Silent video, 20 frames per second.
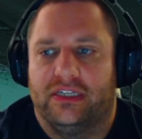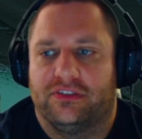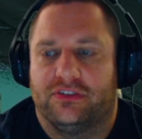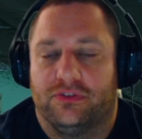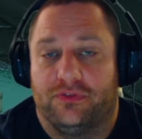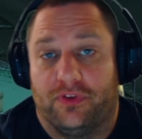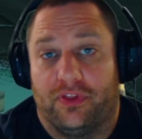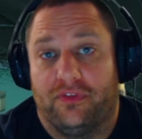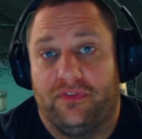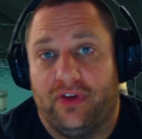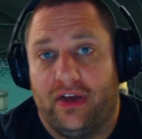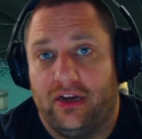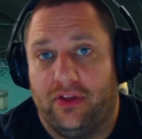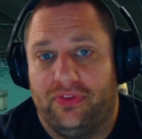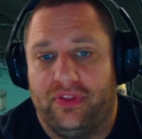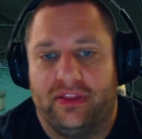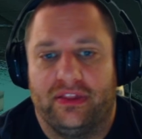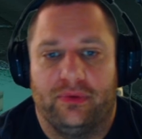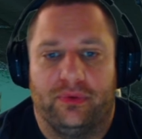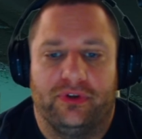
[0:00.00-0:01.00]
so for the final
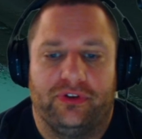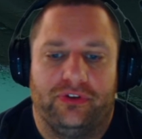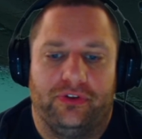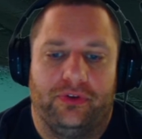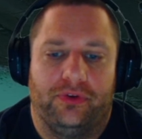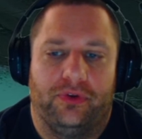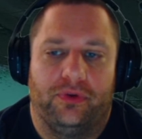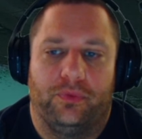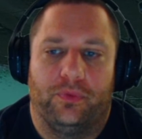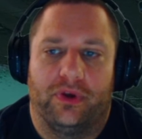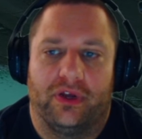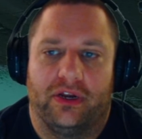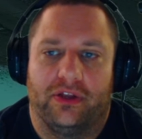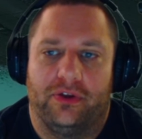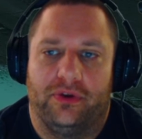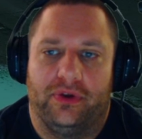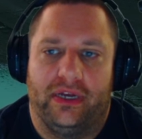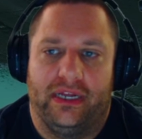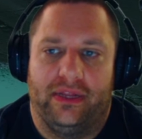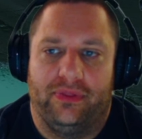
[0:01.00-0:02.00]
thing that we're doing, we're going to
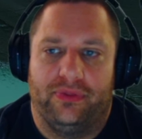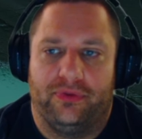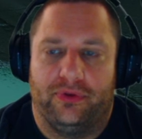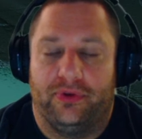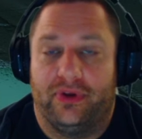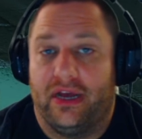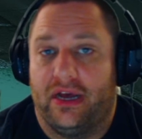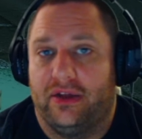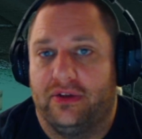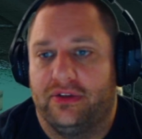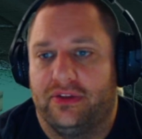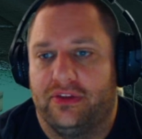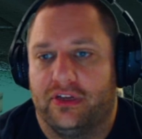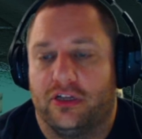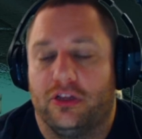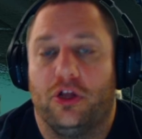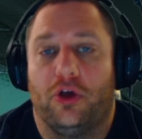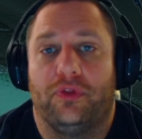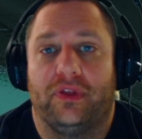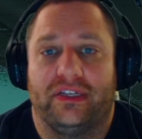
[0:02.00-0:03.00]
go ahead and throw down the
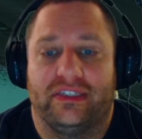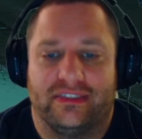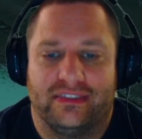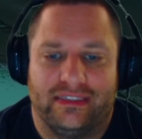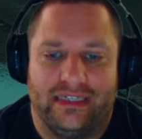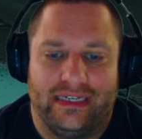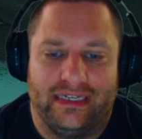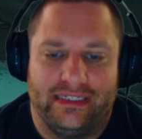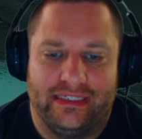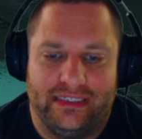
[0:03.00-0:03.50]
clothing stand.